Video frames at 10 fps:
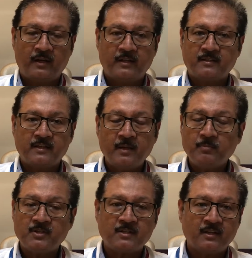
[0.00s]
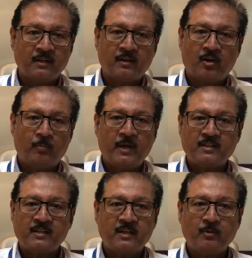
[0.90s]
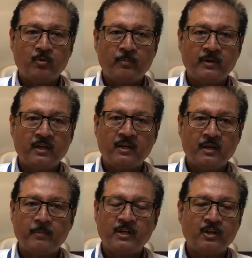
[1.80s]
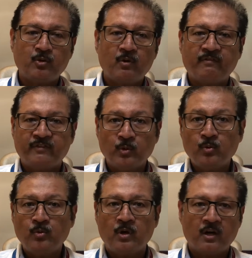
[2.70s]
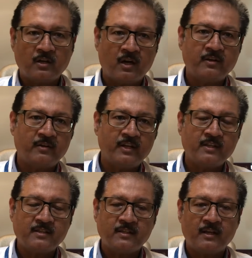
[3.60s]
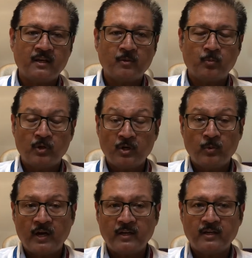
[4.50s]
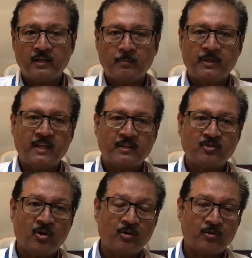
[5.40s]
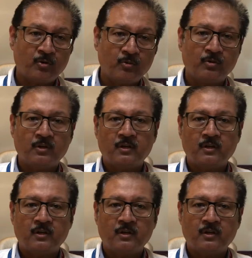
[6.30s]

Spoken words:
It seems obesity would be limited to a few countries worldwide, but that's not true.